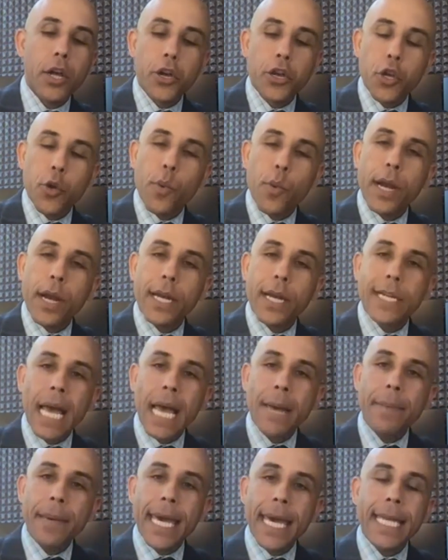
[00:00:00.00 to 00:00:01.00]
You want to
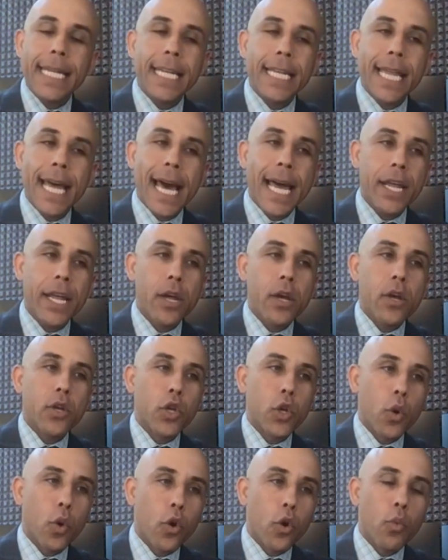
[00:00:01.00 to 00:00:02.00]
type into that
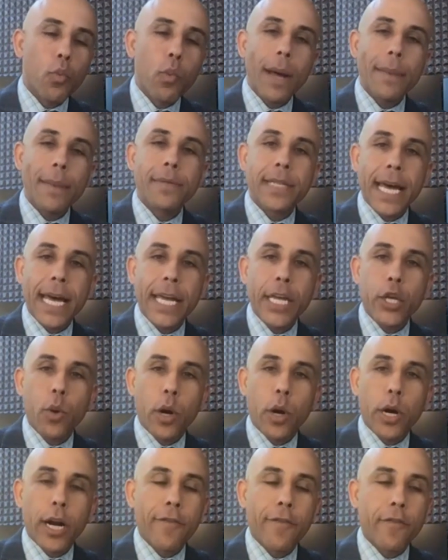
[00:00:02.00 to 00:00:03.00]
your website
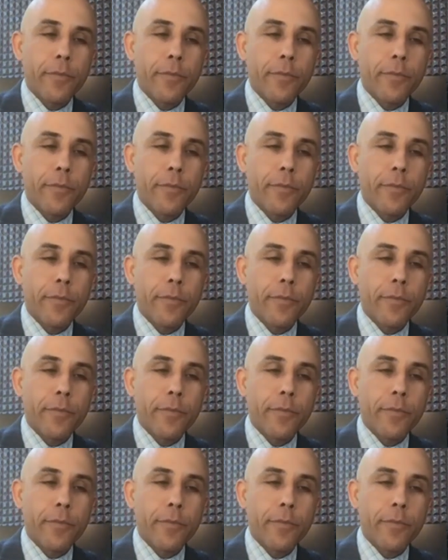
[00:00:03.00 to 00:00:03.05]
URL.